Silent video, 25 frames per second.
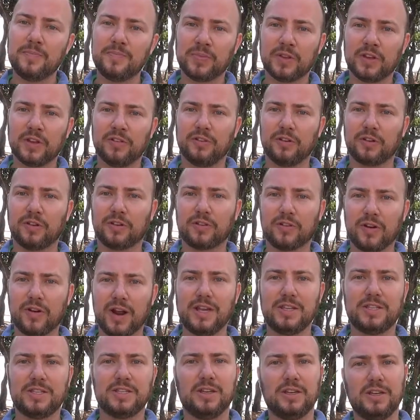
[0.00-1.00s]
for
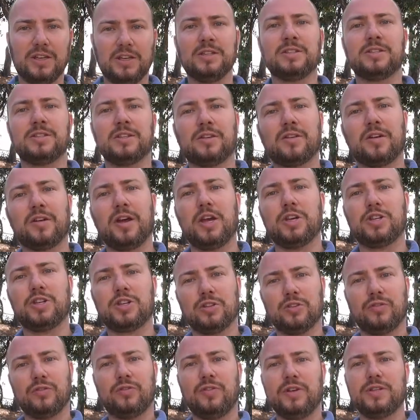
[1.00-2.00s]
greater integration
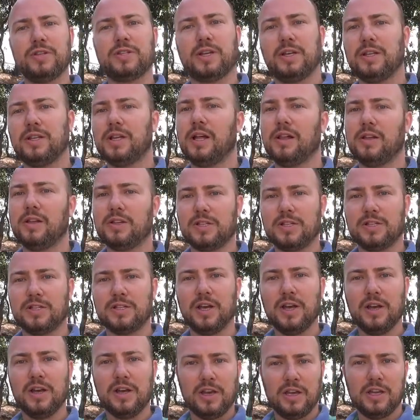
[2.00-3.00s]
of risk analysis
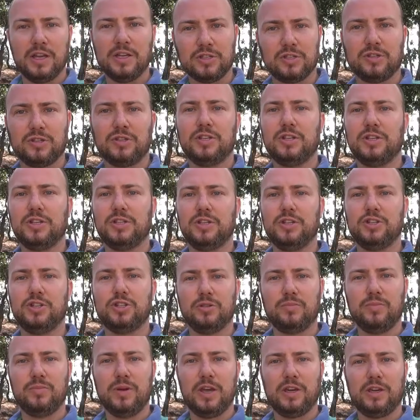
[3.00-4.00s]
into the decision
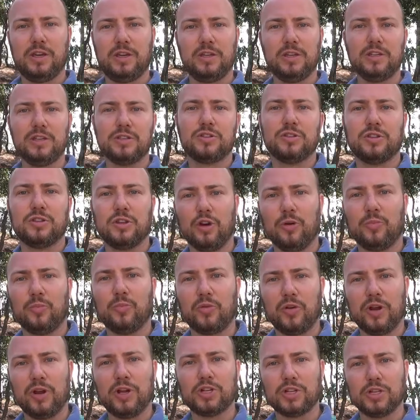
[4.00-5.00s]
making into the
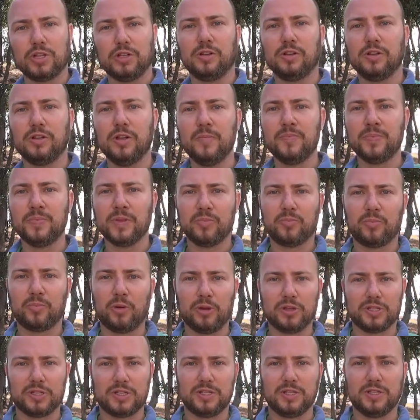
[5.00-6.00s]
operational
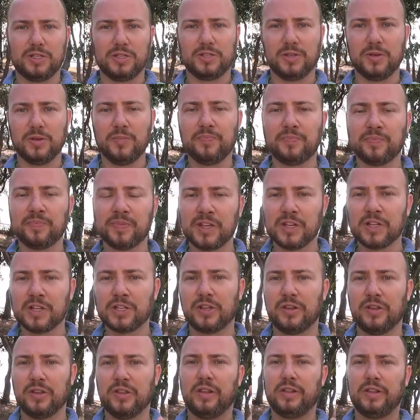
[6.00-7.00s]
processes
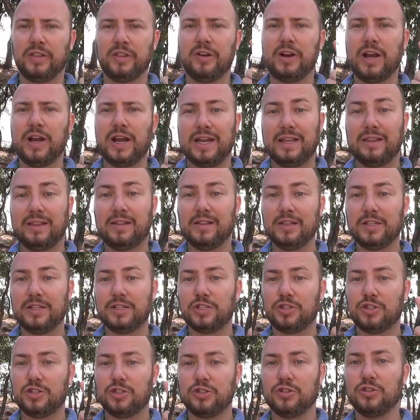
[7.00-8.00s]
so that there are at least
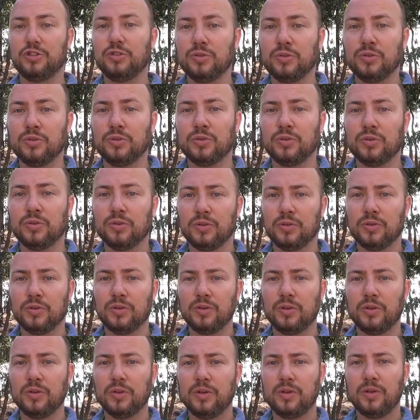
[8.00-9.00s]
two
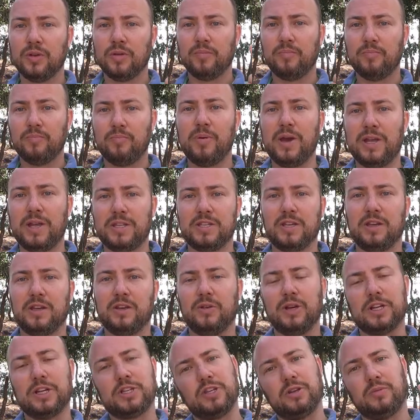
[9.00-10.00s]
better
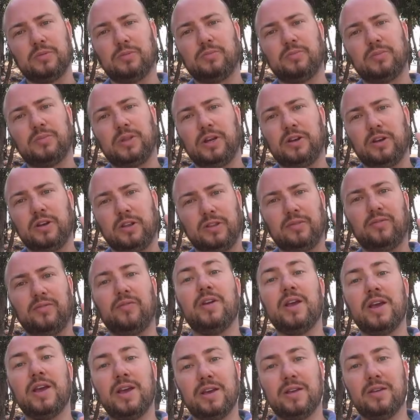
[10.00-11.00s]
actually there are
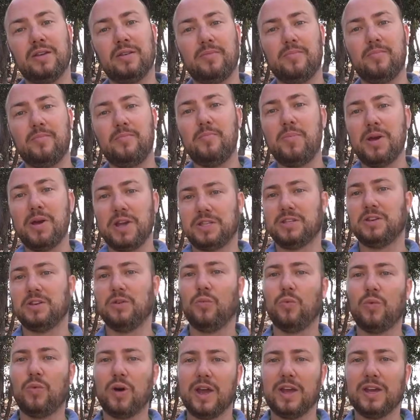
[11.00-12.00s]
three better
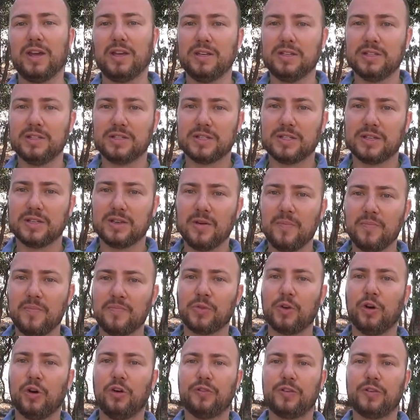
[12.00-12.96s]
ways of